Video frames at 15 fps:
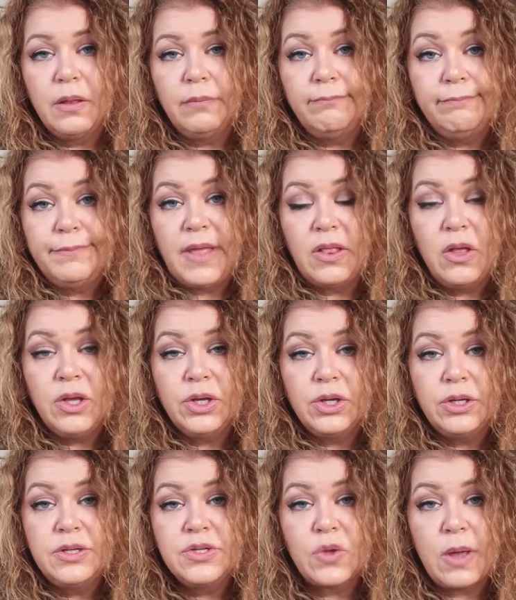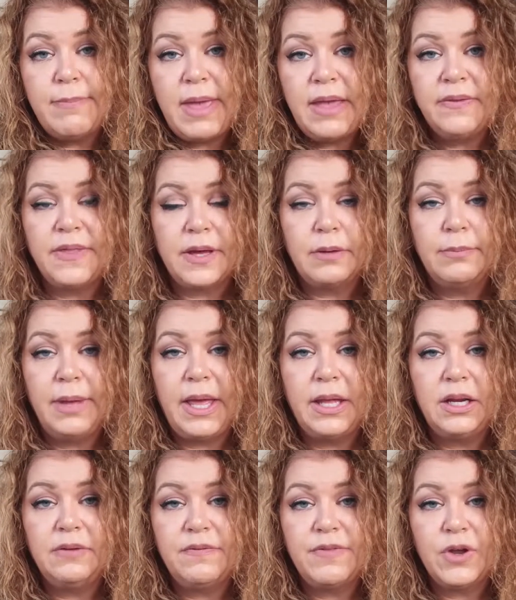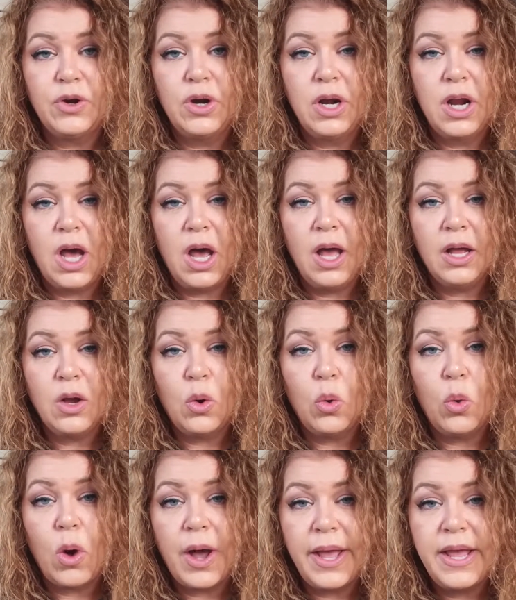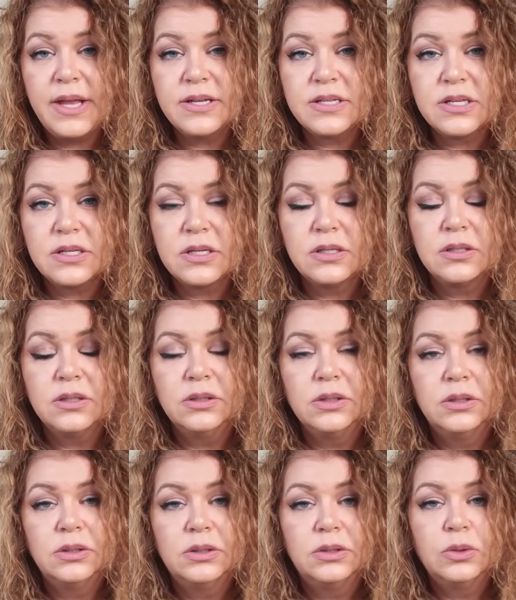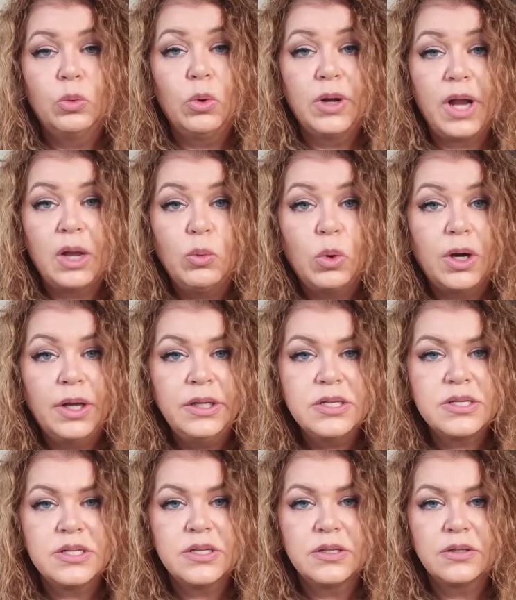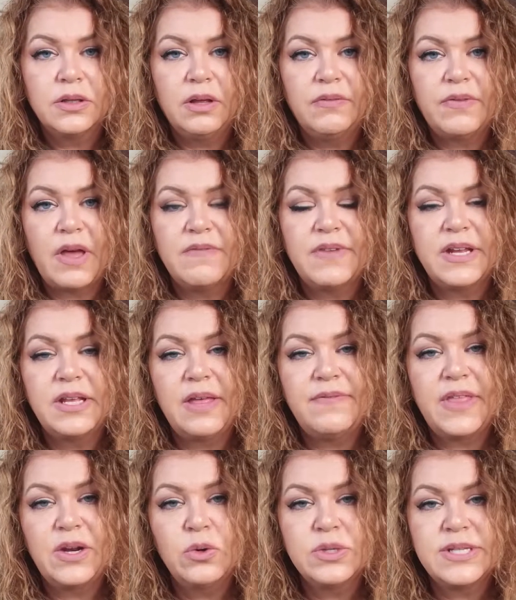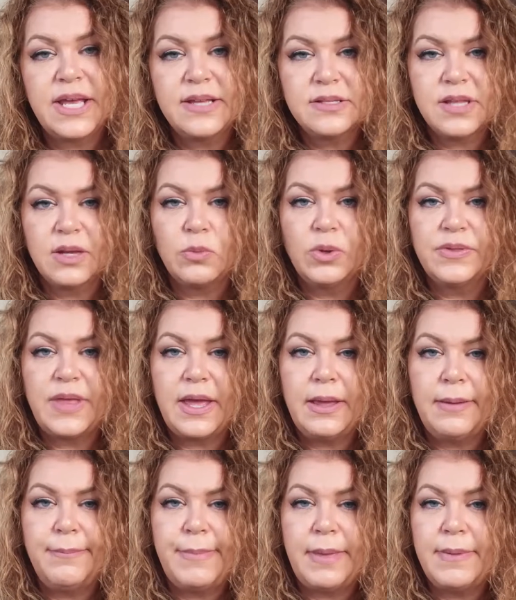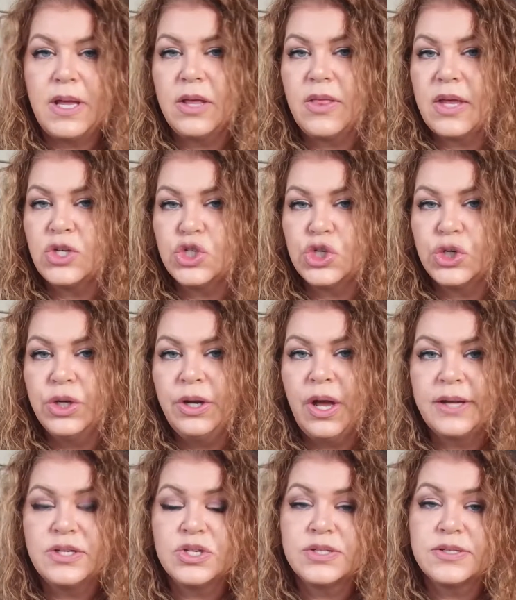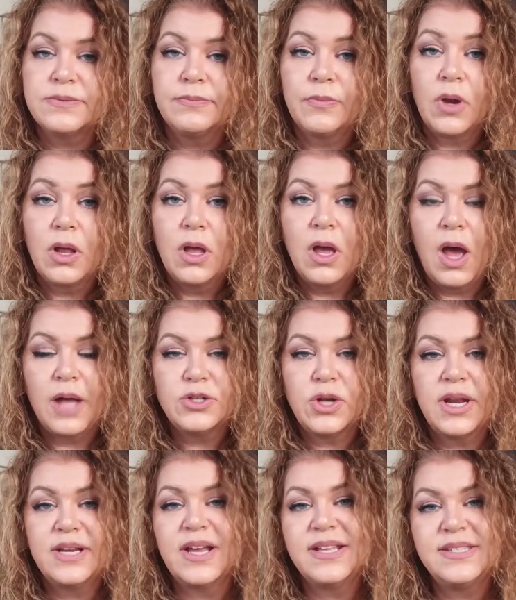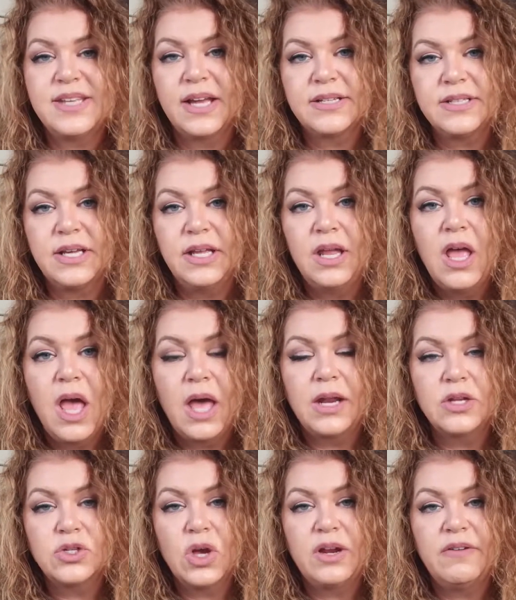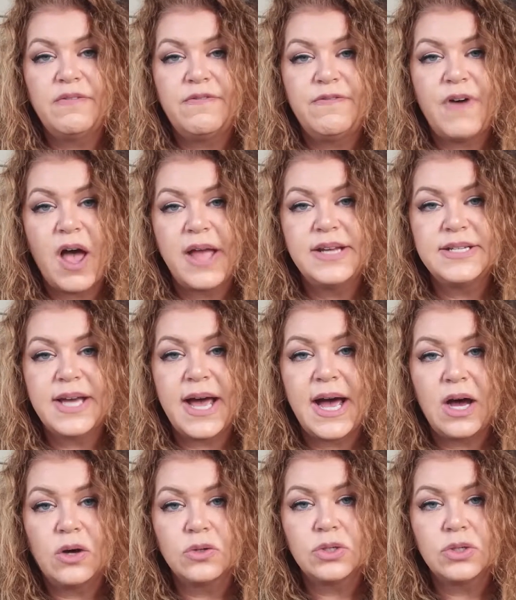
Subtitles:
they look good, so I make them. And if they're not quite what I want, if they don't taste like what maybe they should, I try to dissect it, and I try to find out